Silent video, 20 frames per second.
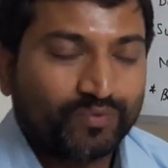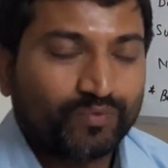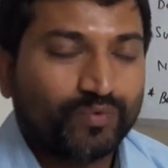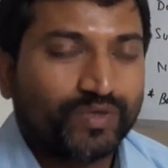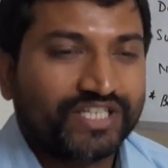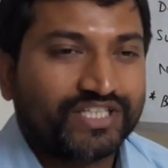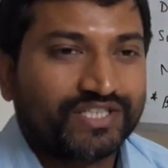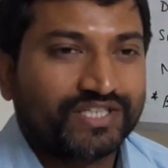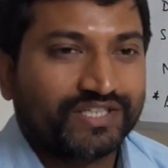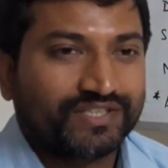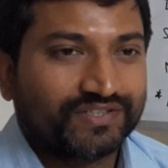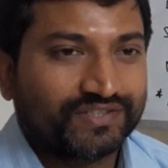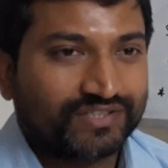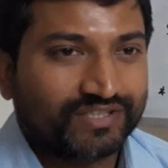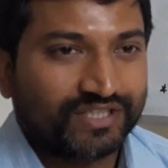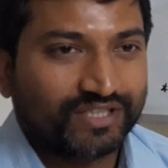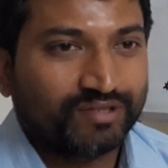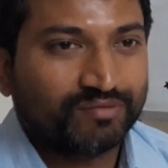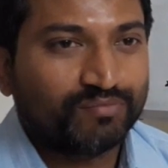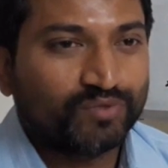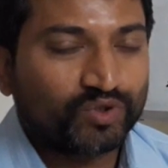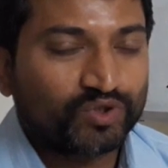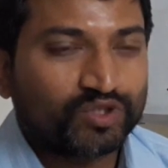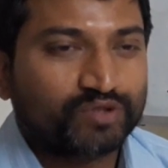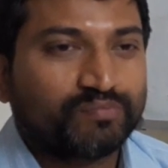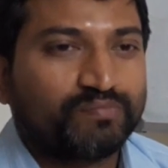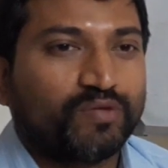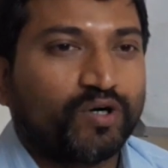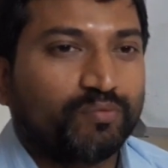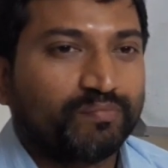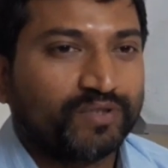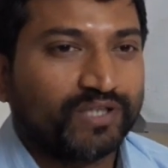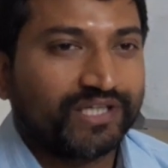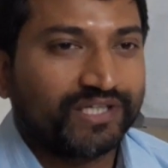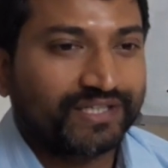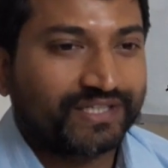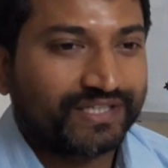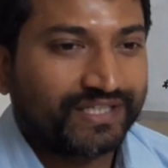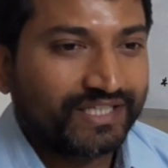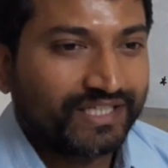which is most
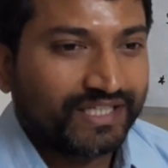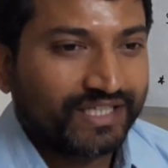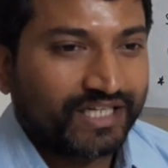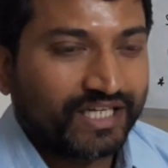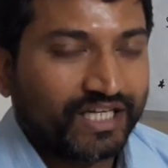popular